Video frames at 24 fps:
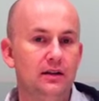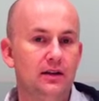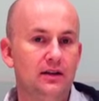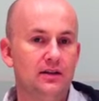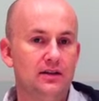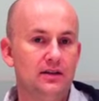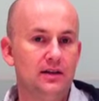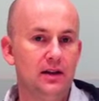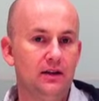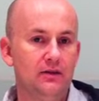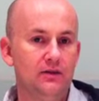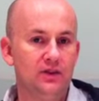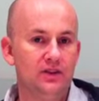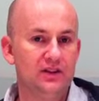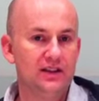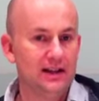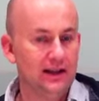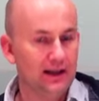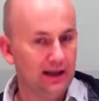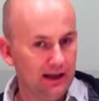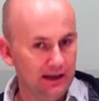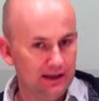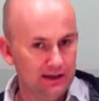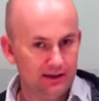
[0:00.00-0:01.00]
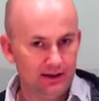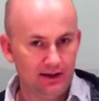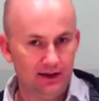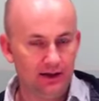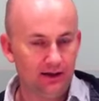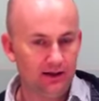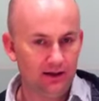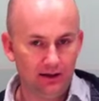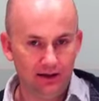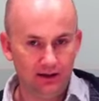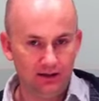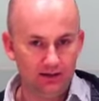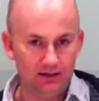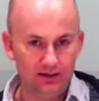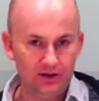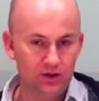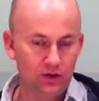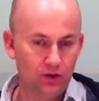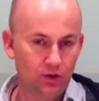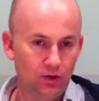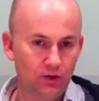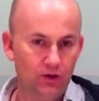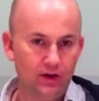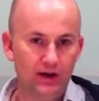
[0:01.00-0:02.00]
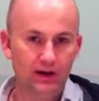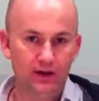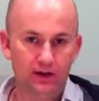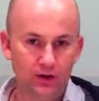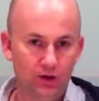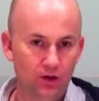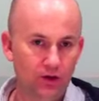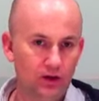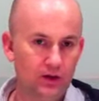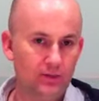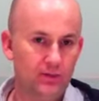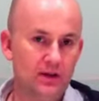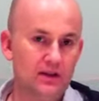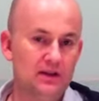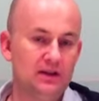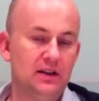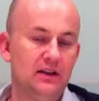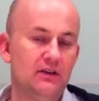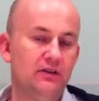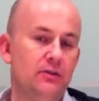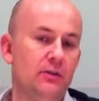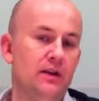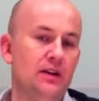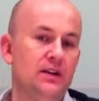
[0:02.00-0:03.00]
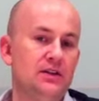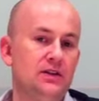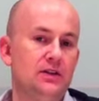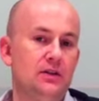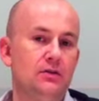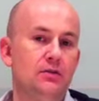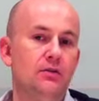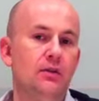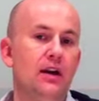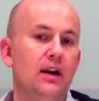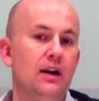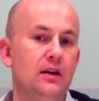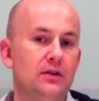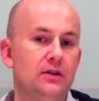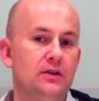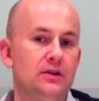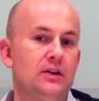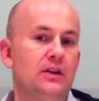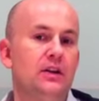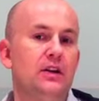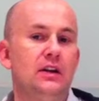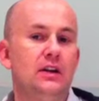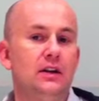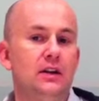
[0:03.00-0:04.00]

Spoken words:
instead of just listing and storing documents and information around.